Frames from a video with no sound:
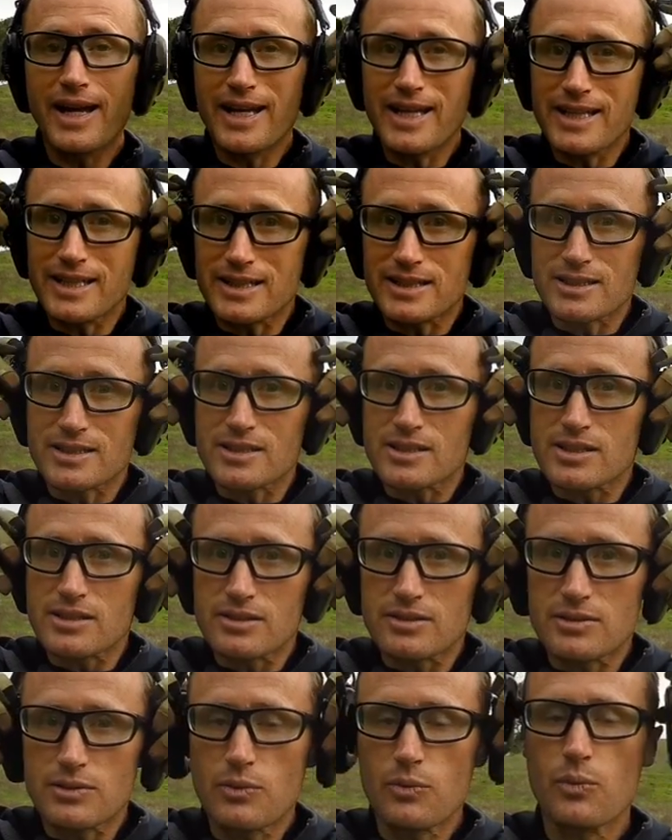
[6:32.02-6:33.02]
And
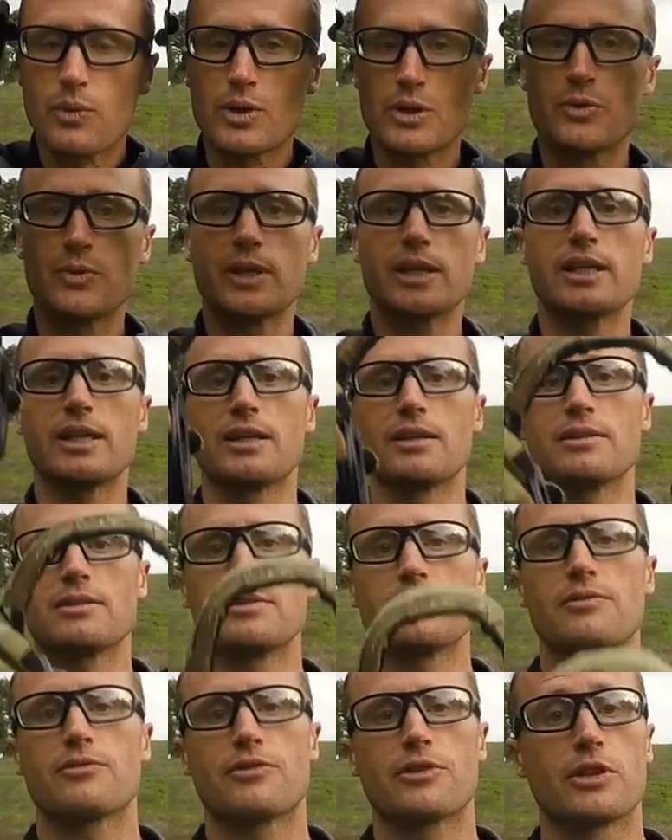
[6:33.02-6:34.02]
what do we get
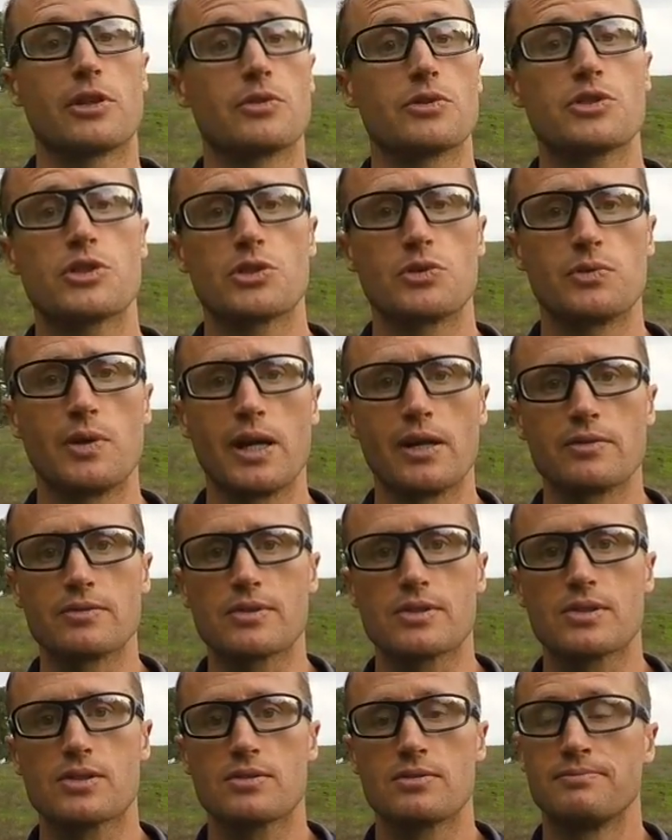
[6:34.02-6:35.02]
for those two
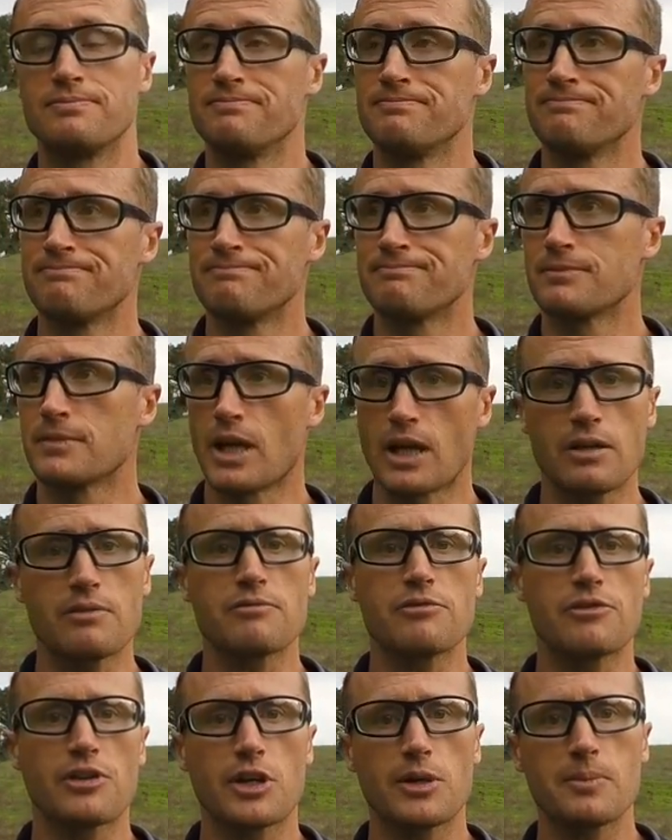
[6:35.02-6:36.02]
rounds? Kind of
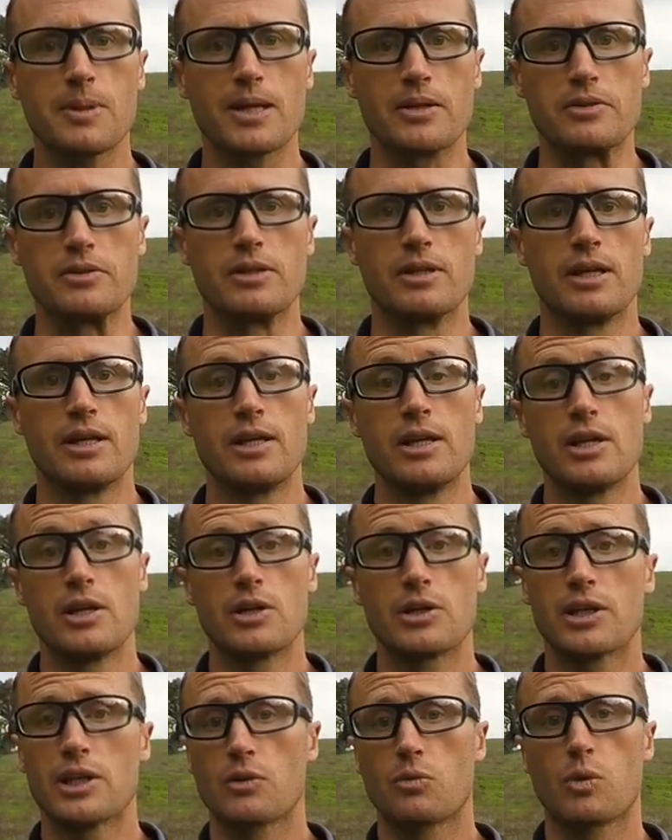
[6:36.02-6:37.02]
a fair amount.
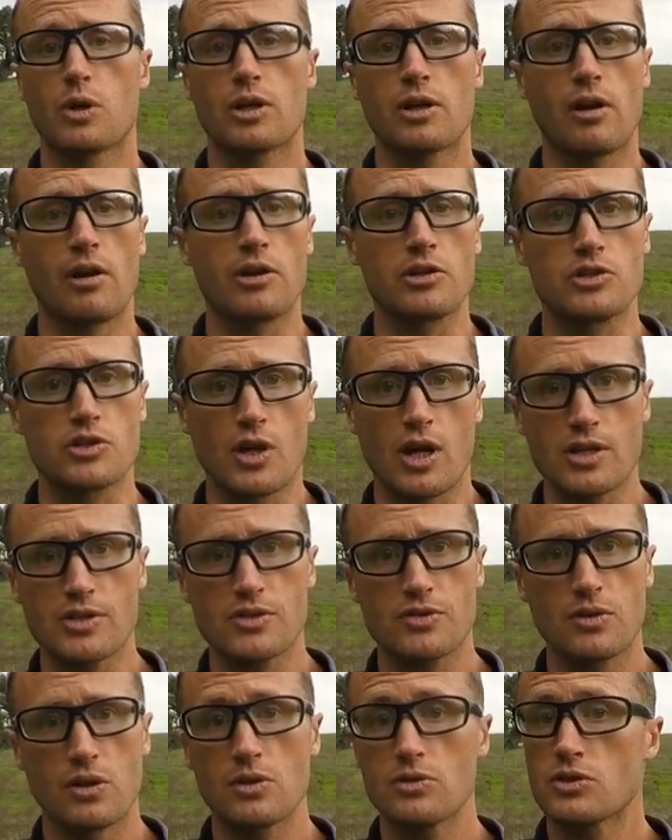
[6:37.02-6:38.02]
Get to work on our draw
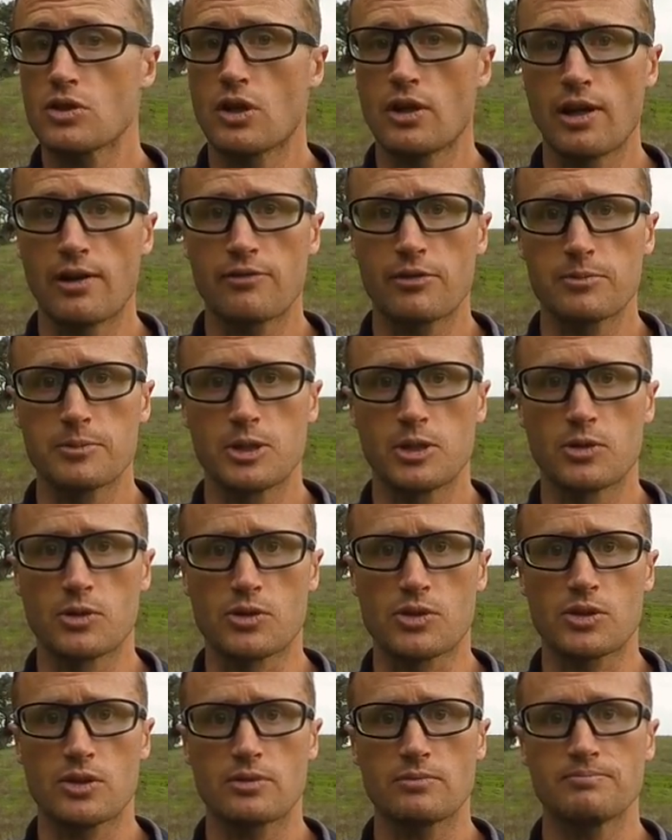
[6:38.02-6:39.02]
stroke, drawn out from the
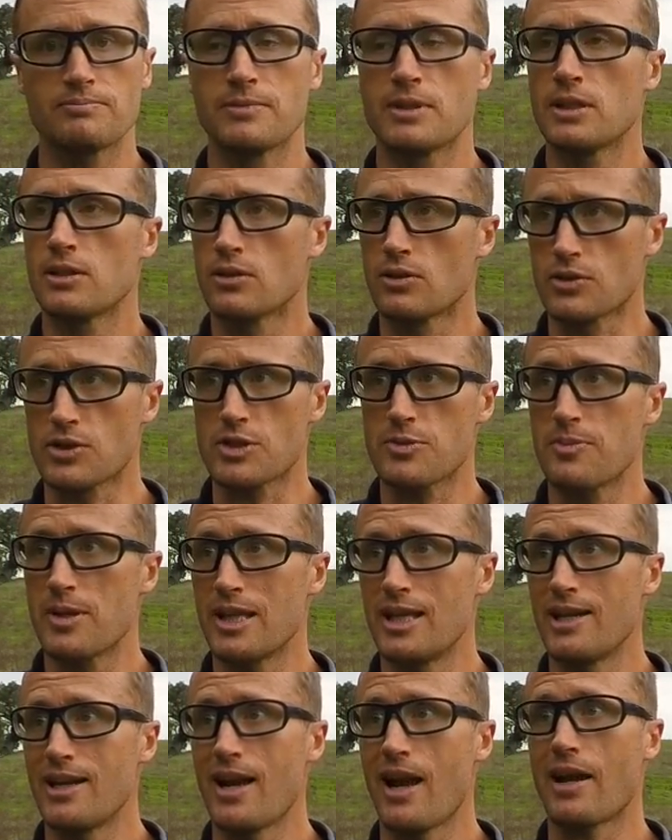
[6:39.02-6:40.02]
holster, a little
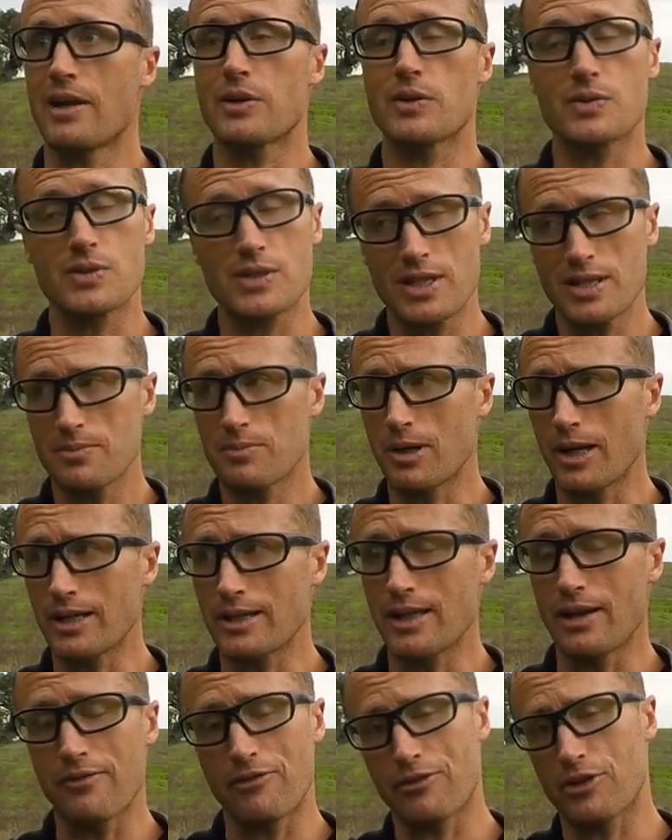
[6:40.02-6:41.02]
speed and accuracy,
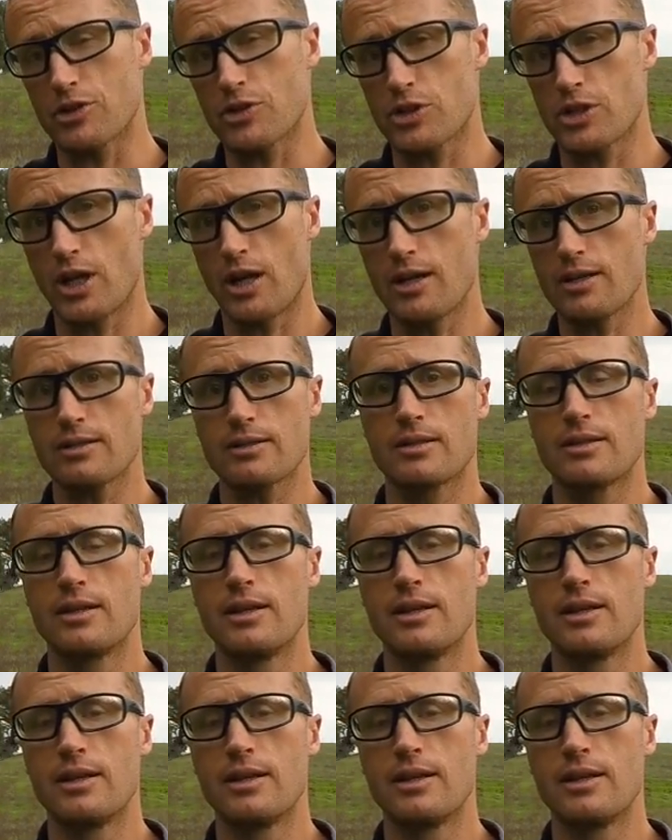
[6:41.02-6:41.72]
breaking that first shot,